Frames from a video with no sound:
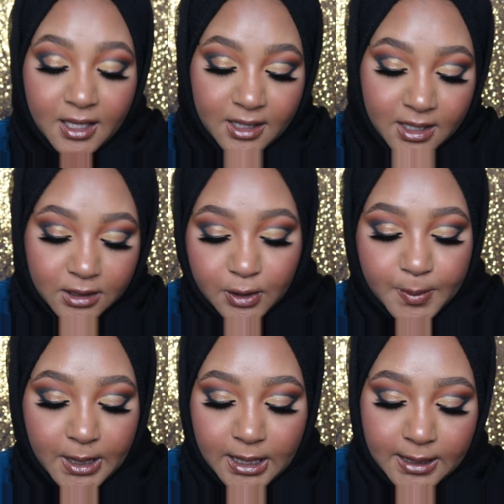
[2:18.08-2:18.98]

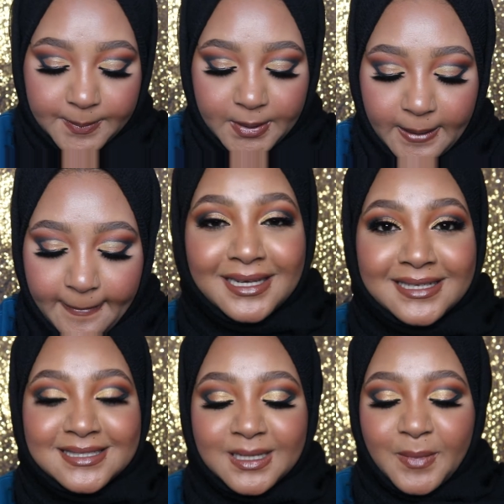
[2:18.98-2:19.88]
Colourpop.
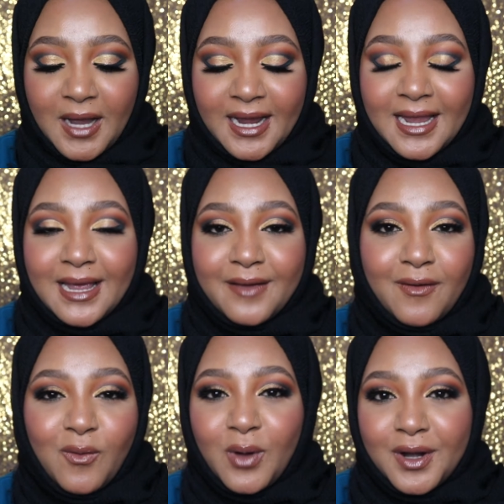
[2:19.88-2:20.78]
Next up, I have
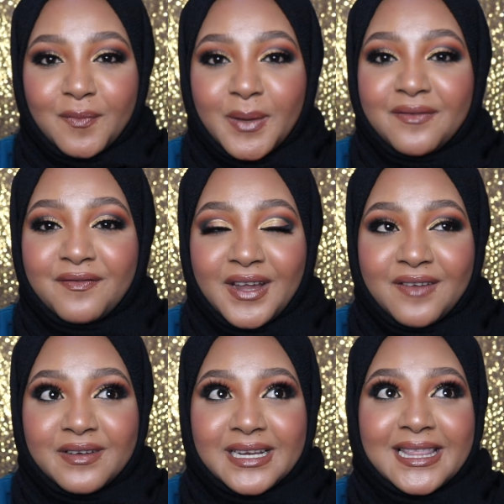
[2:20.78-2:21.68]
one of my
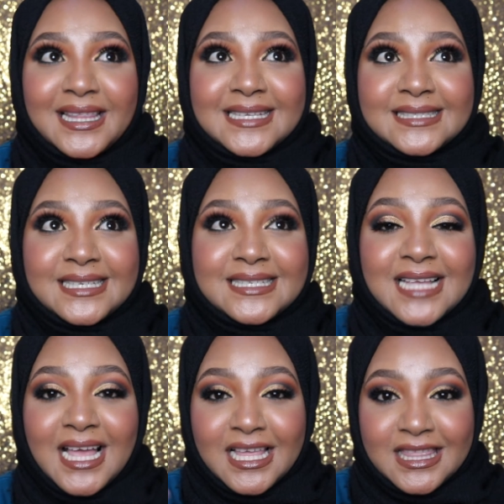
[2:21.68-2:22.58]
favorite, I think this is
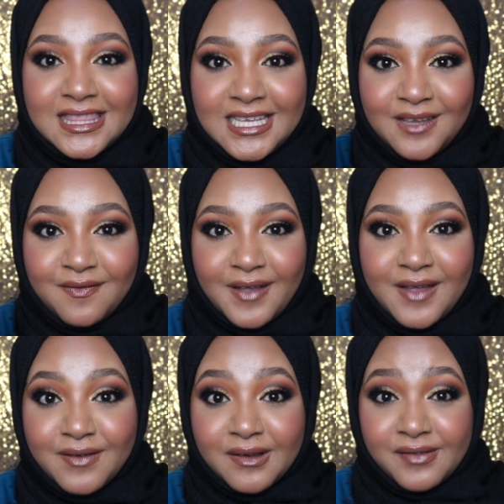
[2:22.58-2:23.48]
the
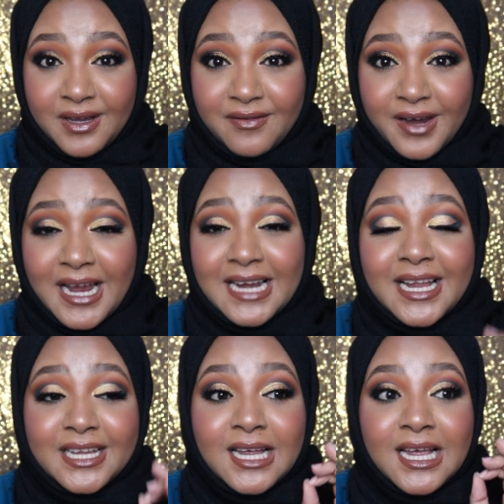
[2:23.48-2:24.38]
favorite, and
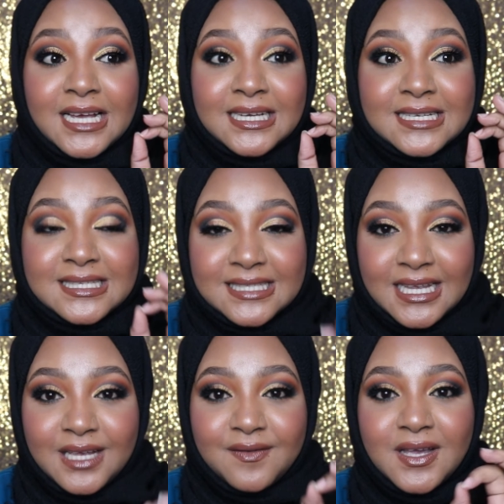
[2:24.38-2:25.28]
I
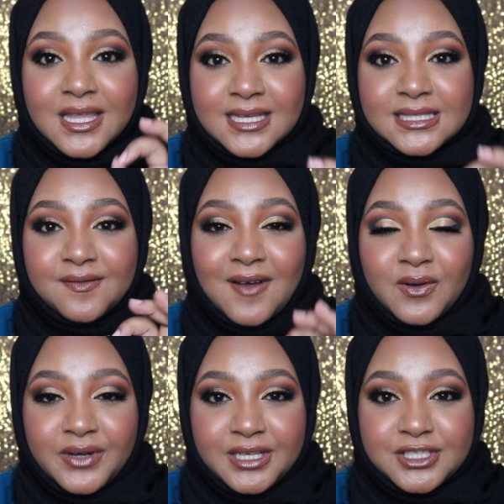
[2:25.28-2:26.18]
save this
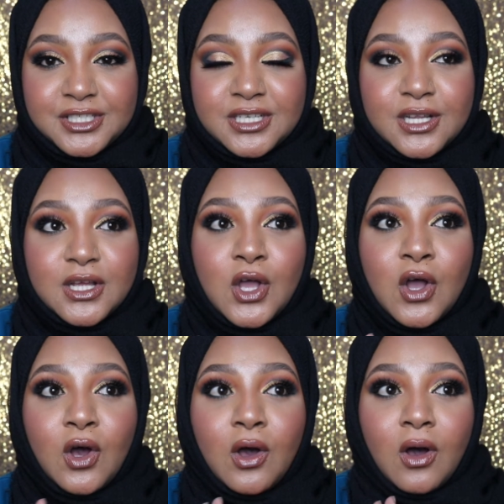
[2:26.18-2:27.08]
foundation
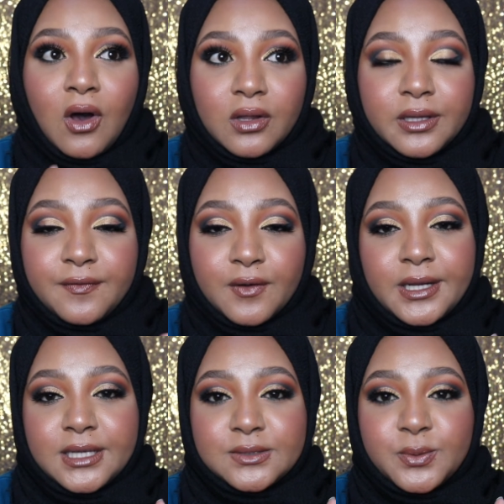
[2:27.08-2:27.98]
only for
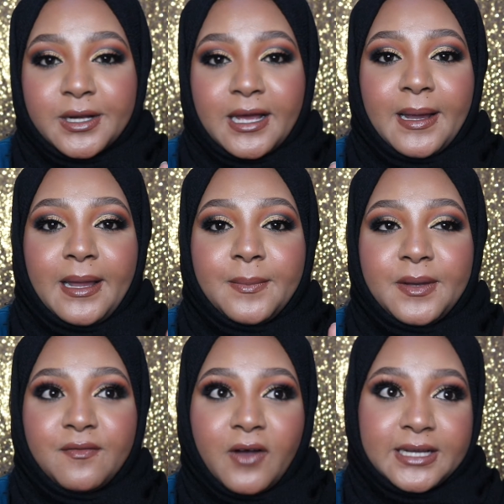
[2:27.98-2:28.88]
days when I am
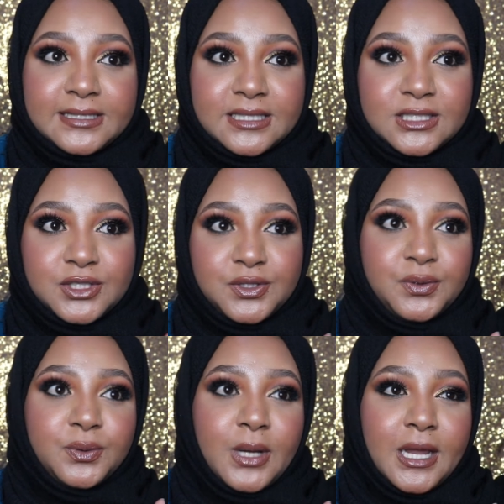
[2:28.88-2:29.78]
invited
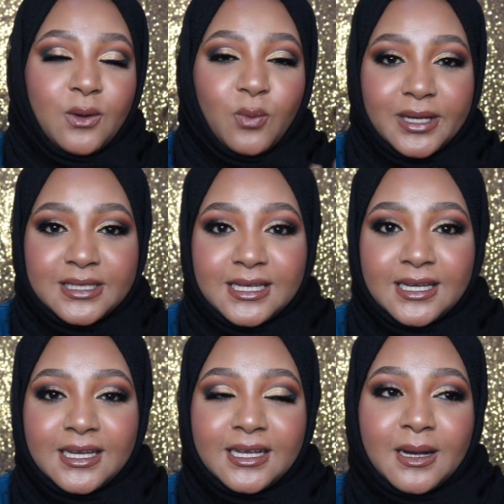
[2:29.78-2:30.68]
to a
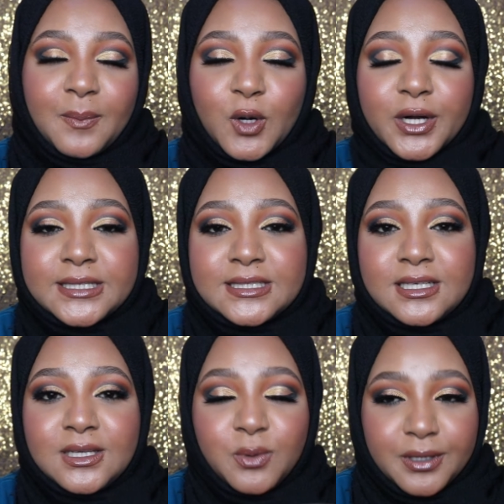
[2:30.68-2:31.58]
wedding, a
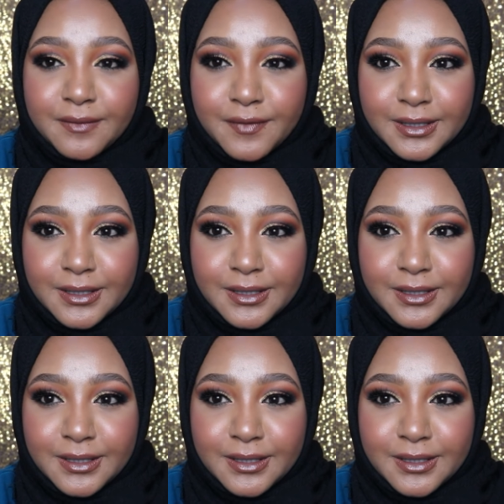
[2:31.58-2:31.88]
party, whatever it